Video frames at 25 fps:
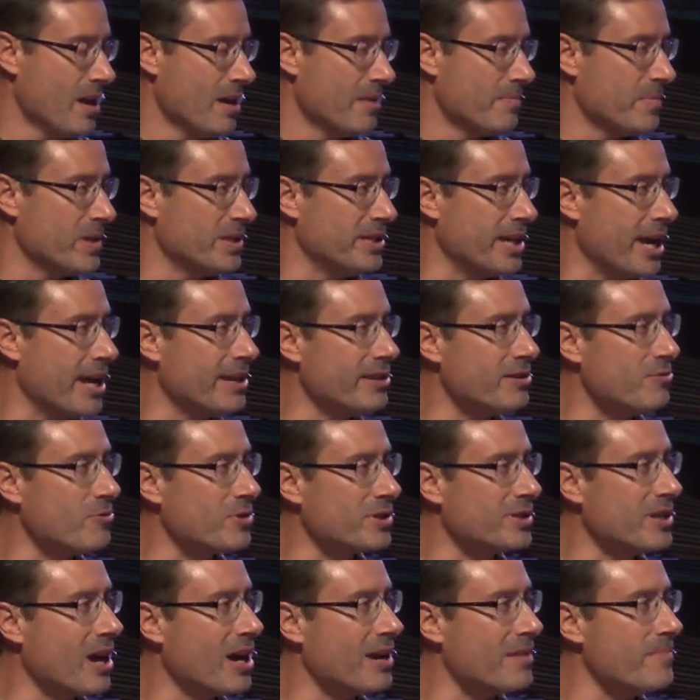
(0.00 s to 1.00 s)
But Daniel was
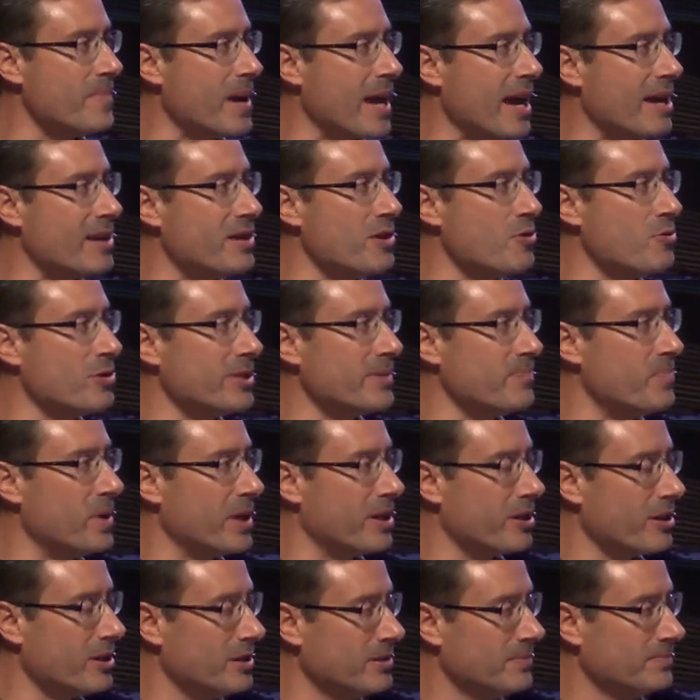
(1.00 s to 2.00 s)
not a man who was
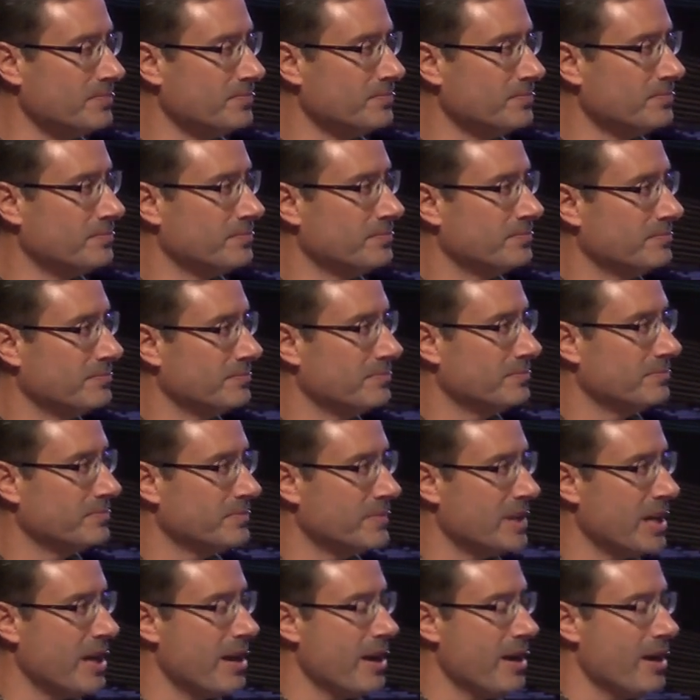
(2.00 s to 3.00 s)
bitter.
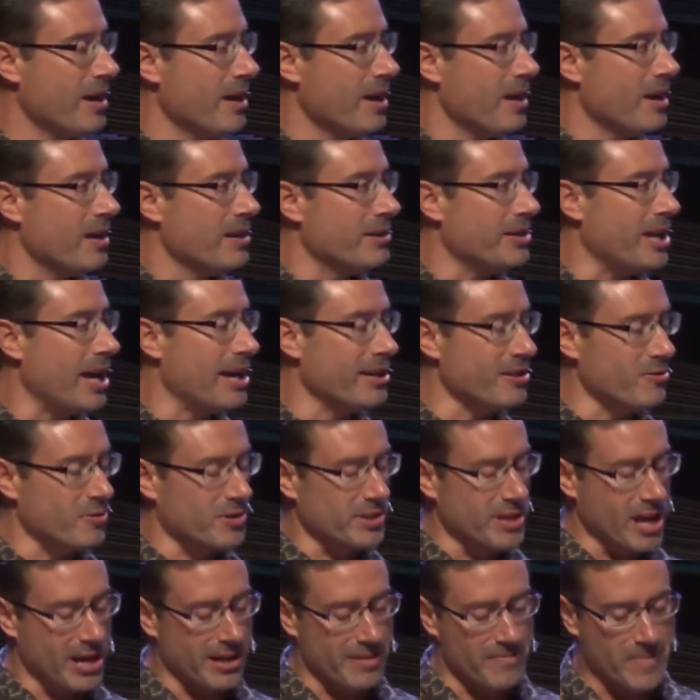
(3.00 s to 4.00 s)
Daniel was
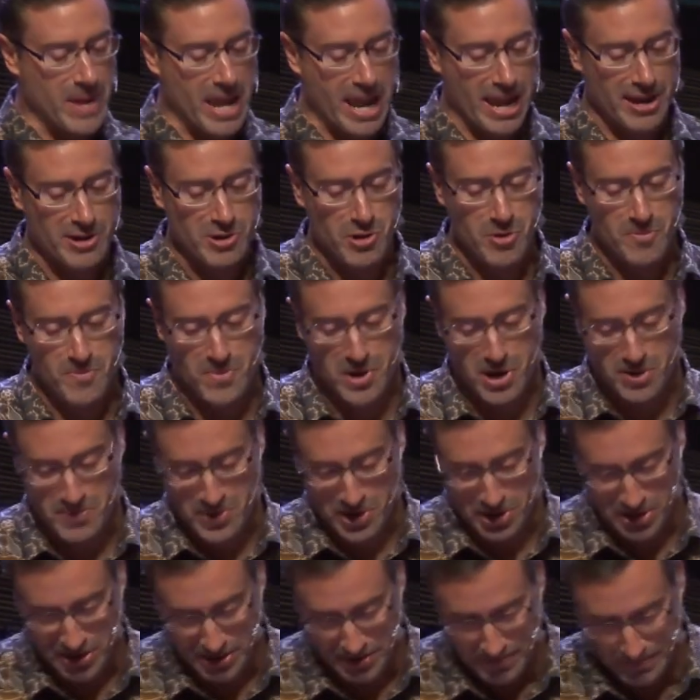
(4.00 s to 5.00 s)
not a man who
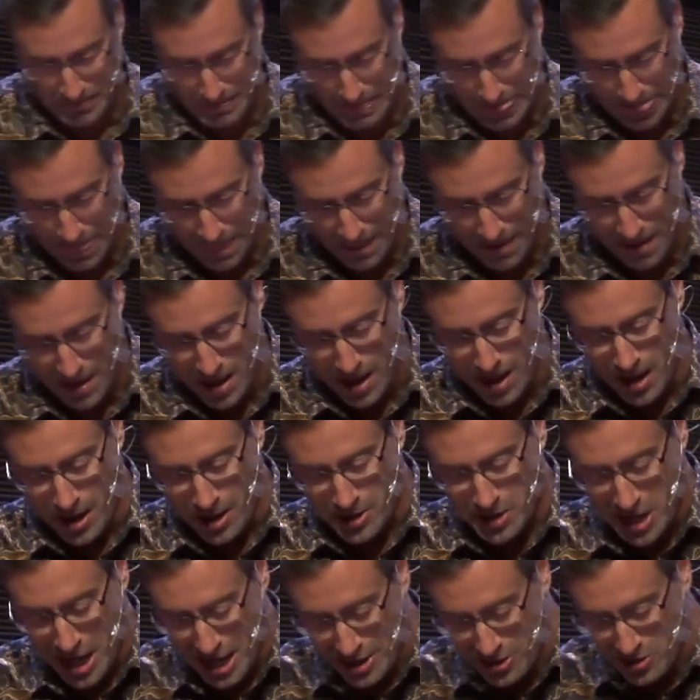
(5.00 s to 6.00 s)
murmured.
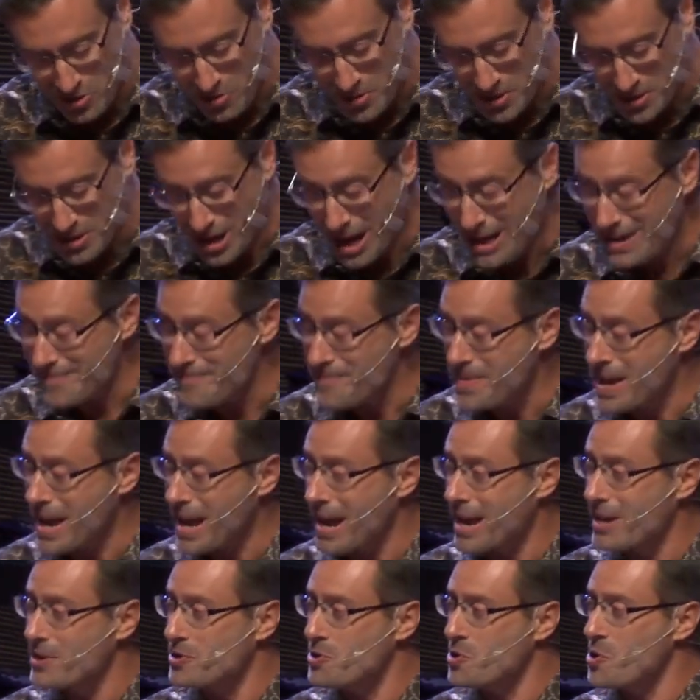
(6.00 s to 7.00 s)
Daniel was not a
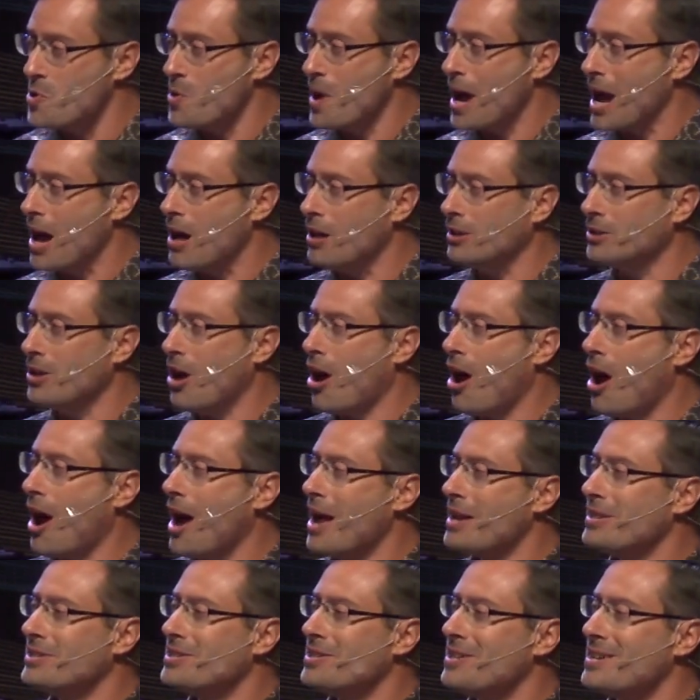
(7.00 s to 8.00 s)
man who held
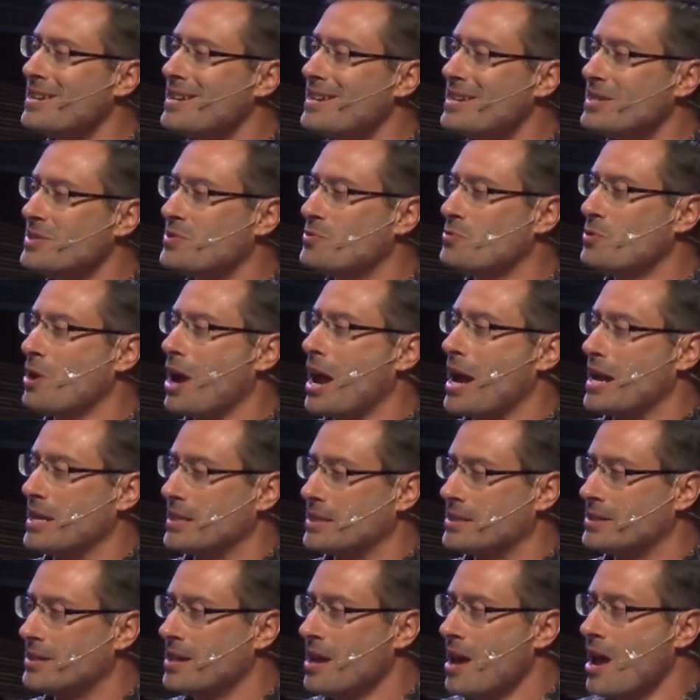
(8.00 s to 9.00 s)
on to his
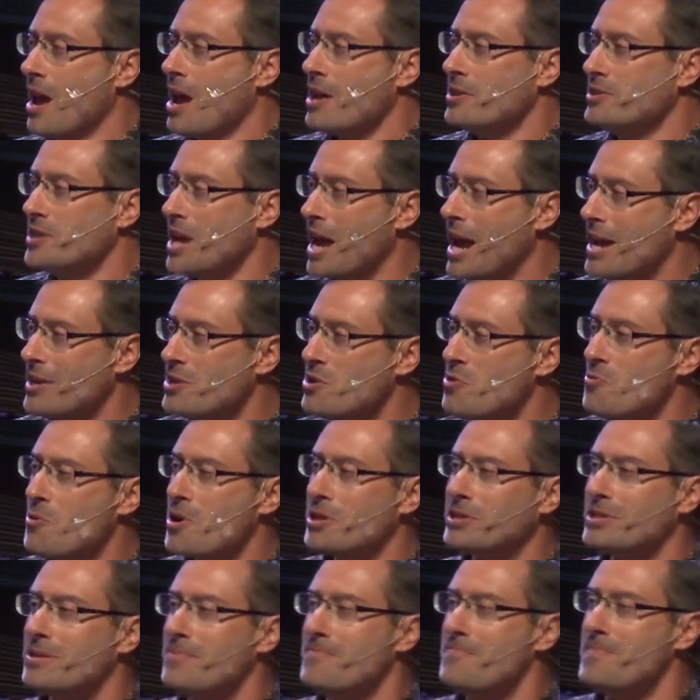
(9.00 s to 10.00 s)
rights. Daniel
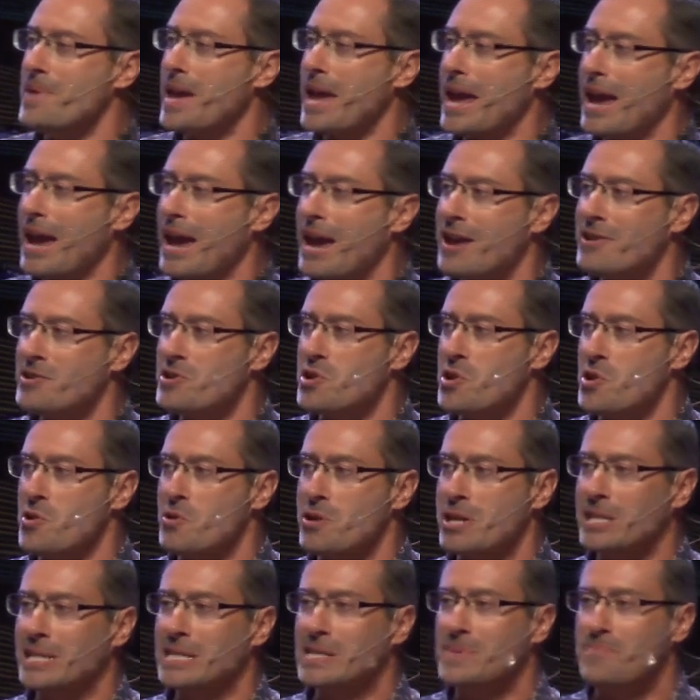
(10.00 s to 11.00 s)
was a man who,
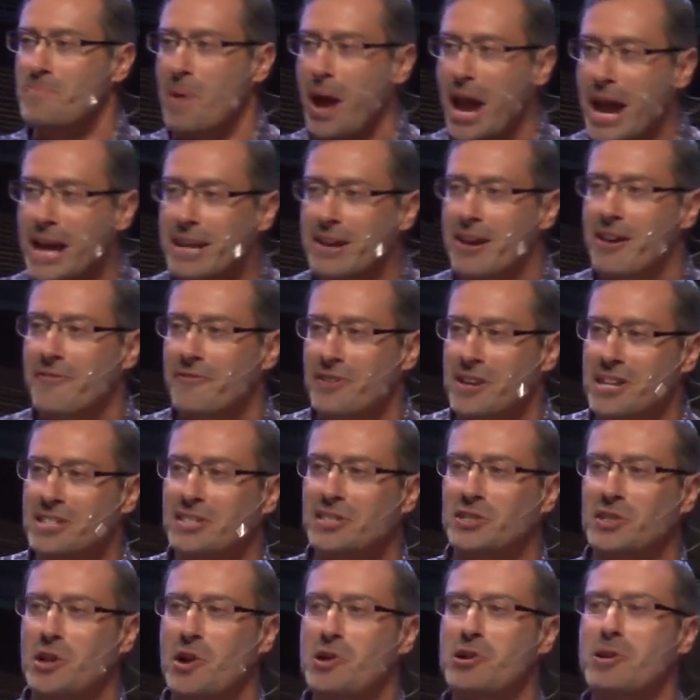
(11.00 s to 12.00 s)
in spite of his
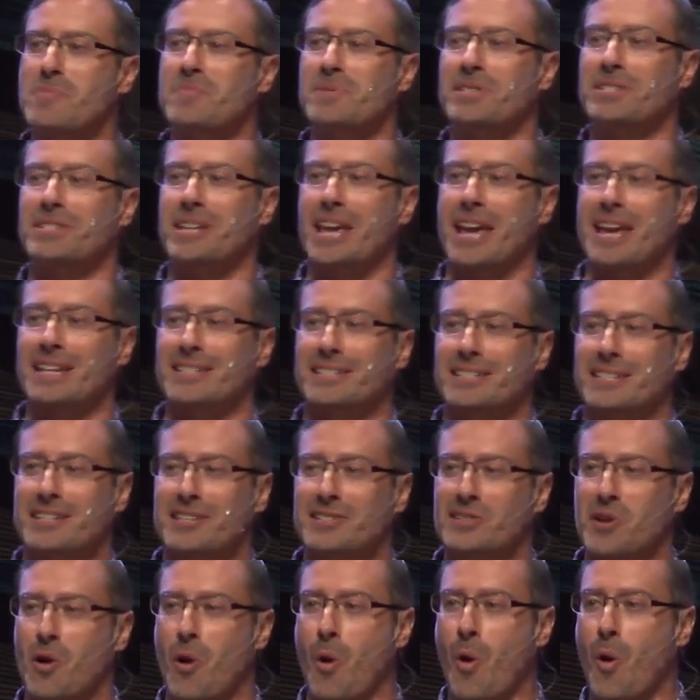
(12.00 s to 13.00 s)

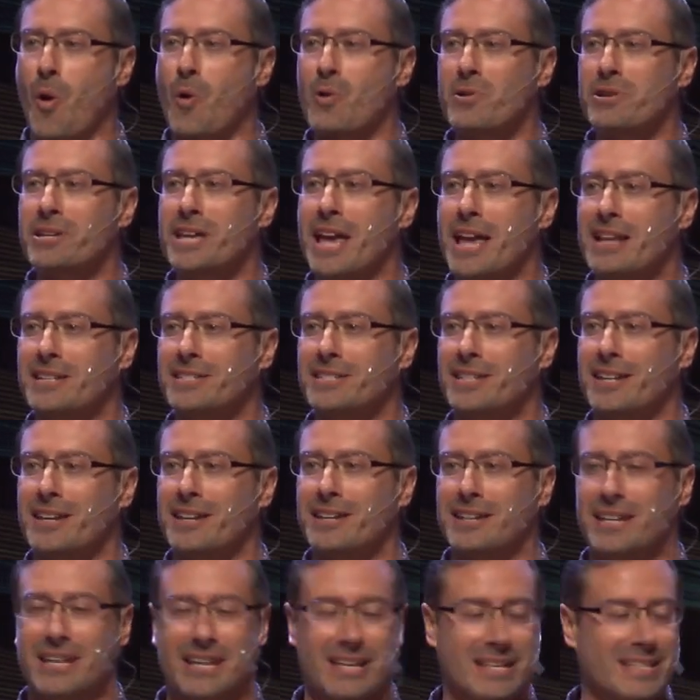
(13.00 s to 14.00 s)
circumstances, oriented
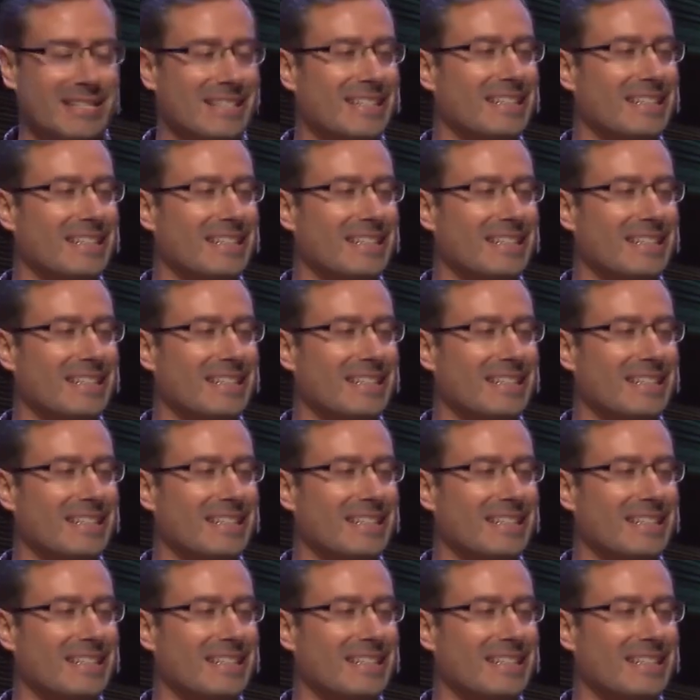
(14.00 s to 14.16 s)
his